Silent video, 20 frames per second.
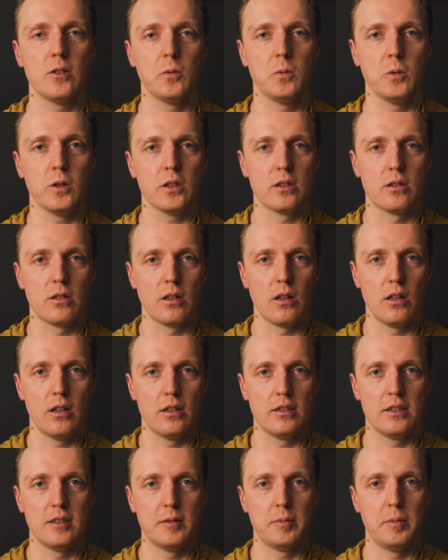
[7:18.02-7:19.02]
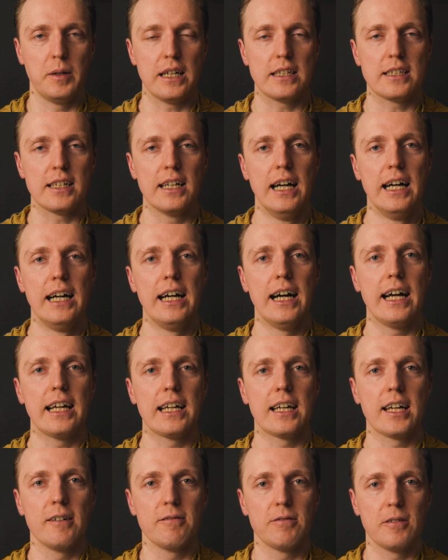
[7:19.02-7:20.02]
you want to learn it better, I
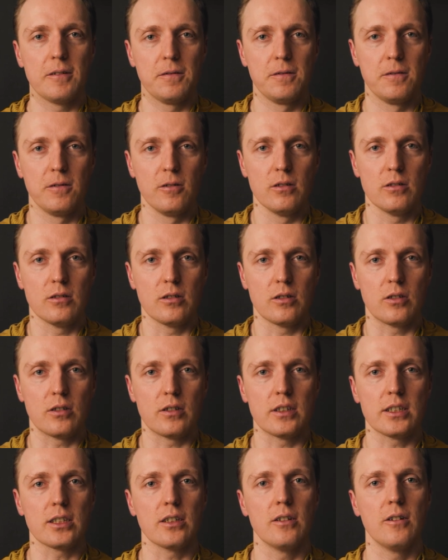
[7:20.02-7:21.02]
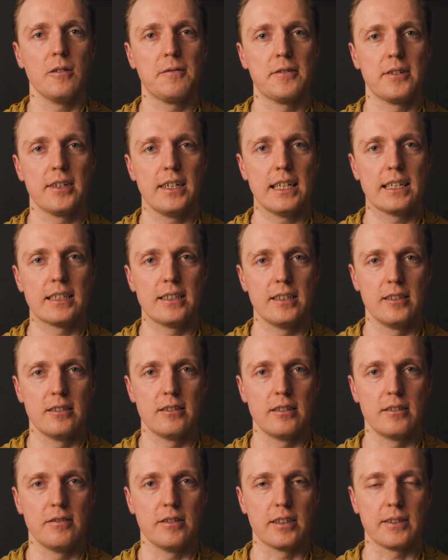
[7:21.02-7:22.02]
have a full course of React
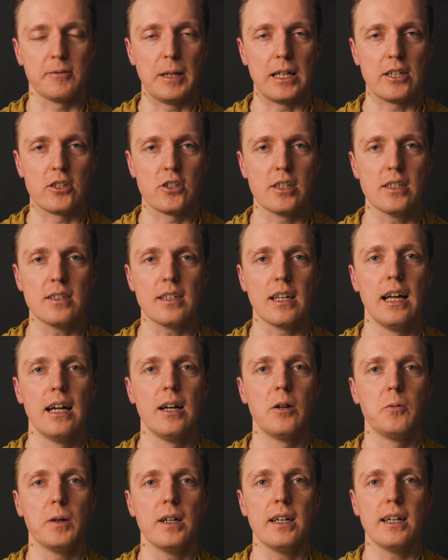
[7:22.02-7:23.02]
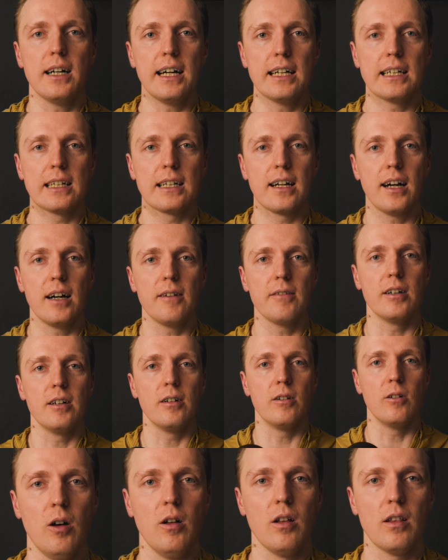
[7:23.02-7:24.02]
interview questions where I cover
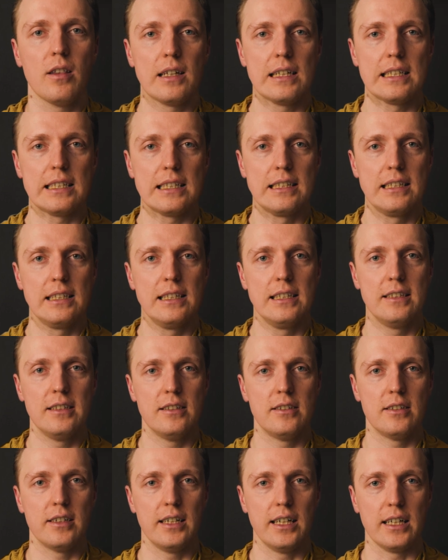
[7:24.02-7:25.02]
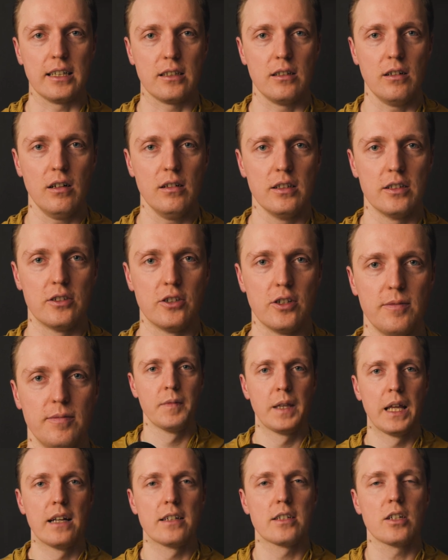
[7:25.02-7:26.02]
all this needed React knowledge.
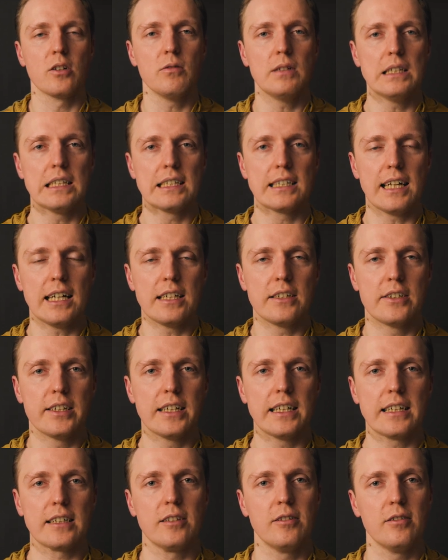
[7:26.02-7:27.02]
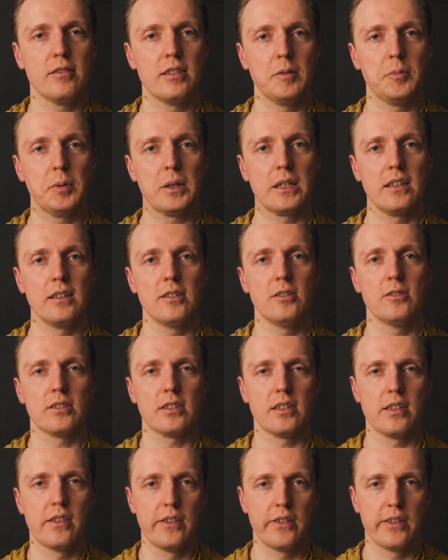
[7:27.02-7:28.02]
So inside React, you typically
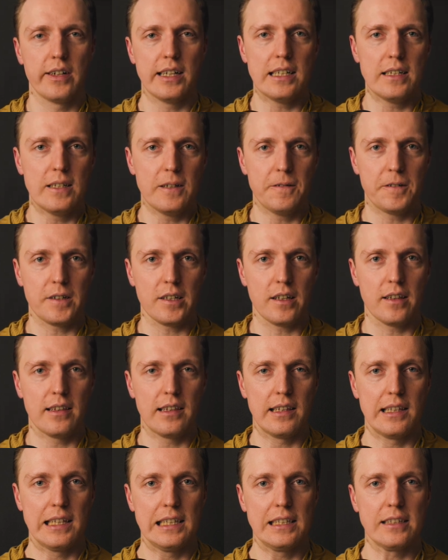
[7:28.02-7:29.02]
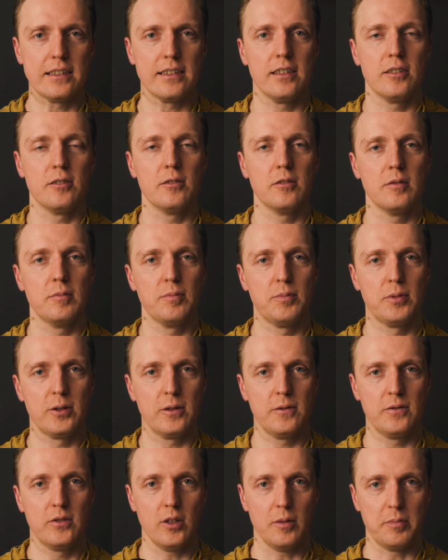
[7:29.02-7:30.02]
use three different things to
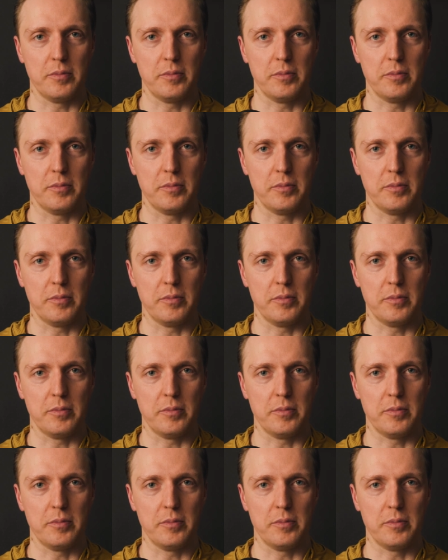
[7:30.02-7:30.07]
improve your